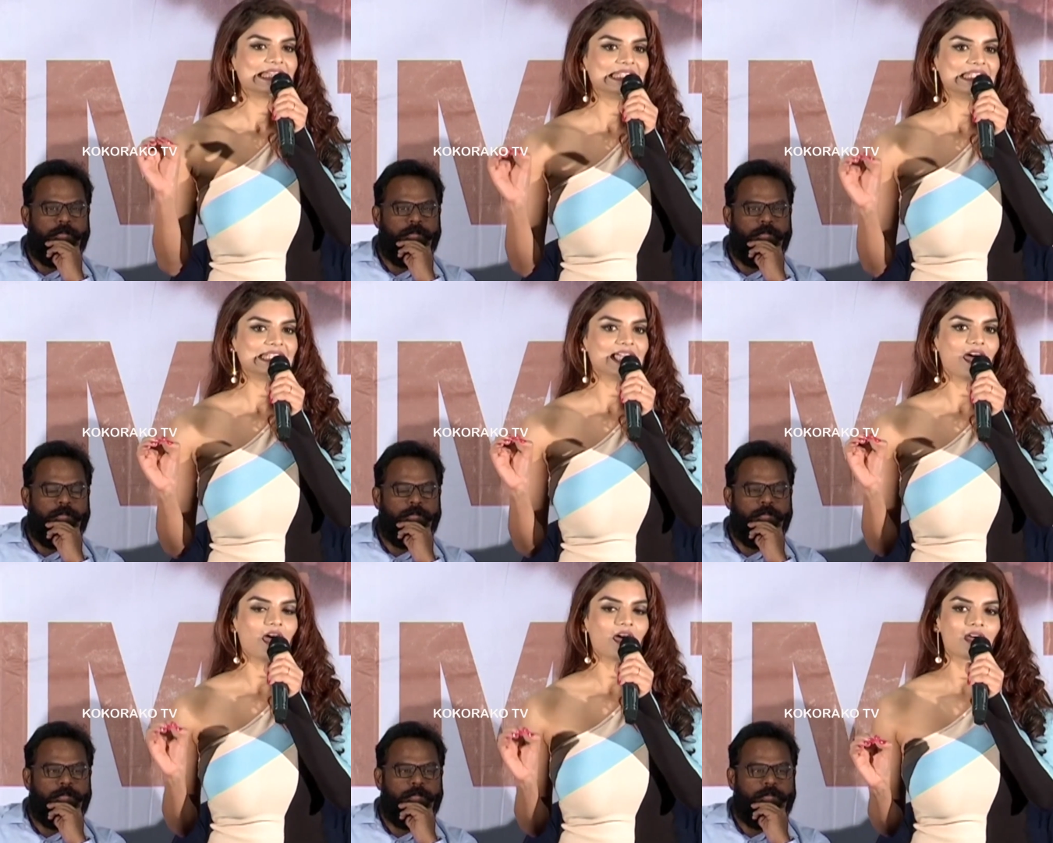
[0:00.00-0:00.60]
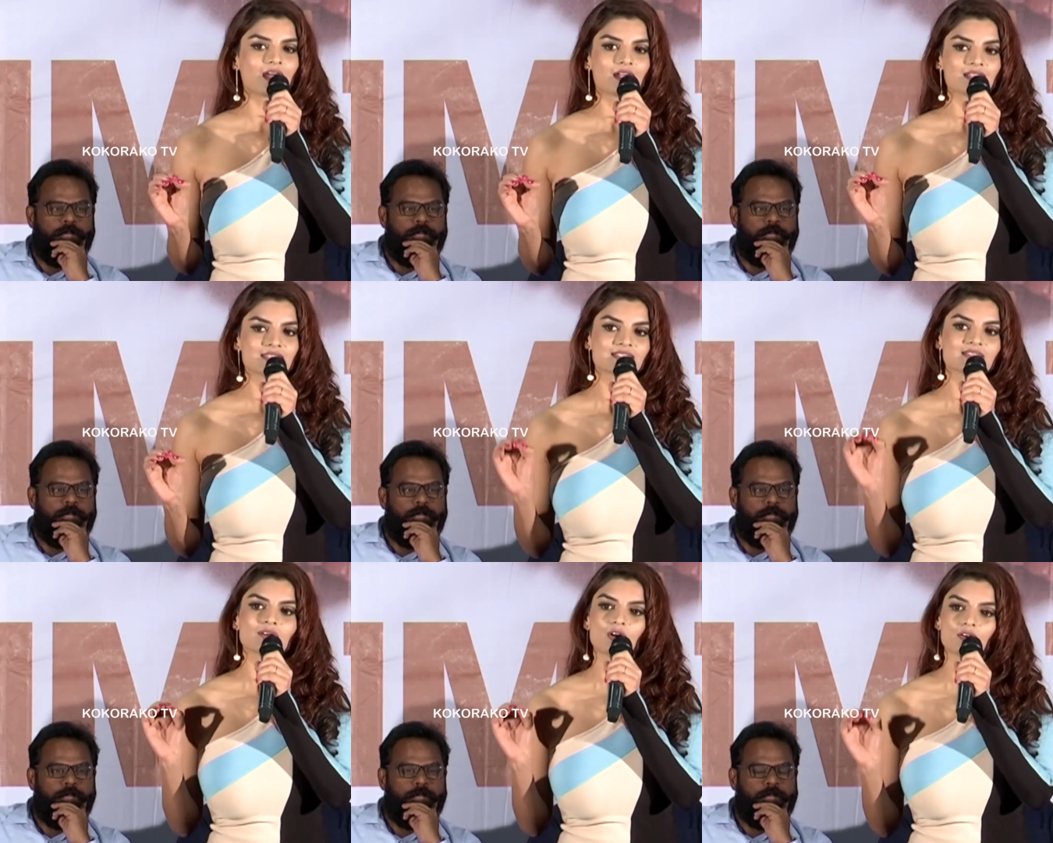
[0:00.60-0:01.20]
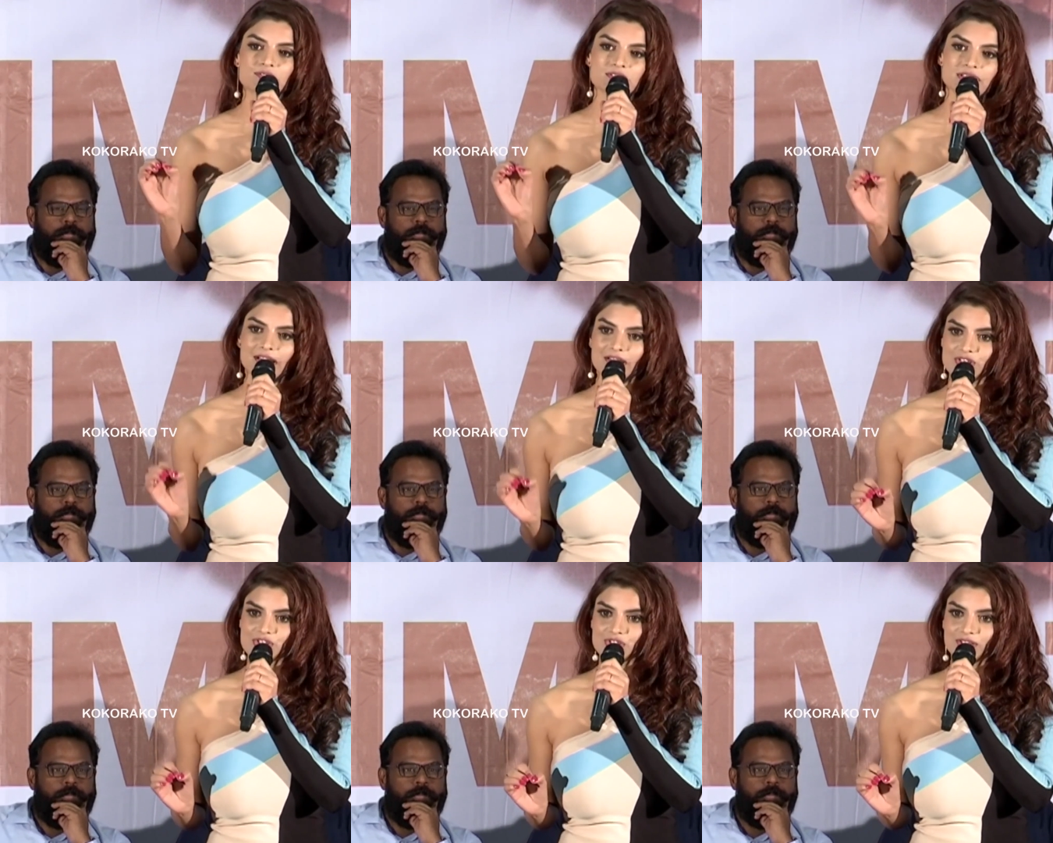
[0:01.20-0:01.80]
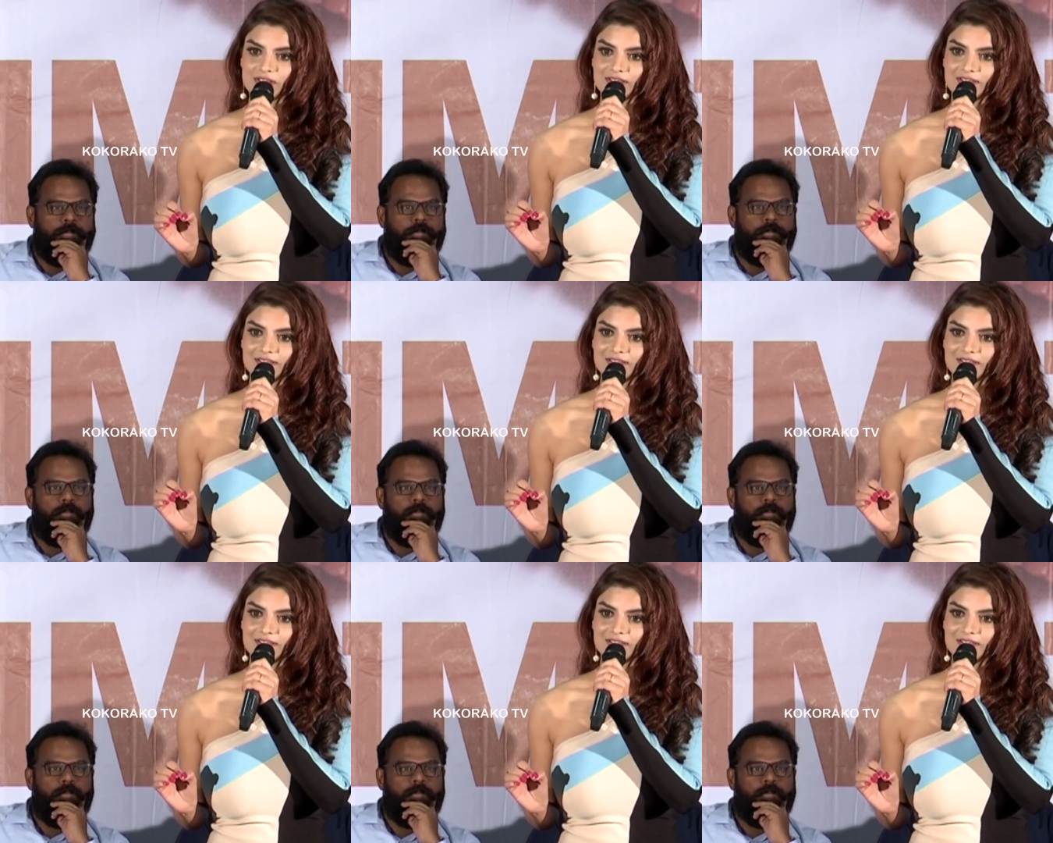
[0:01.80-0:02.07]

Speaker 1: the art of seduction,